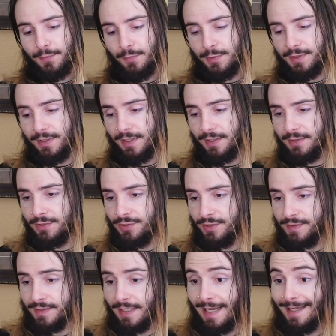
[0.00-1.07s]
what the energy
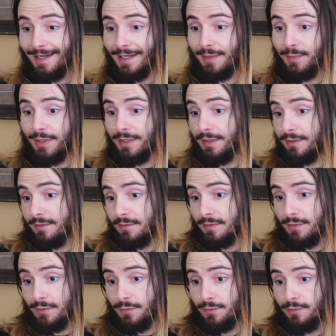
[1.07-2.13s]
is guiding me
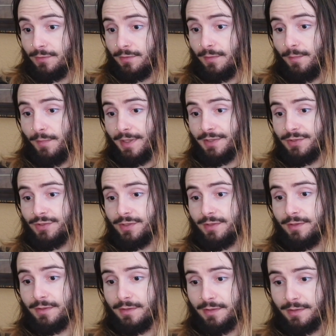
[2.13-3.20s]
to
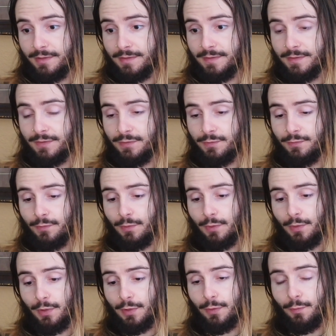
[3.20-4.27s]
mention is to
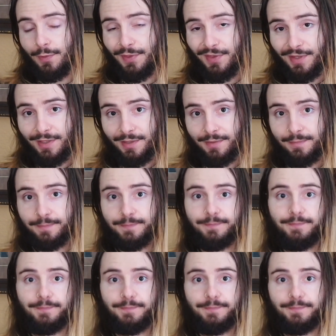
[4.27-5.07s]
look within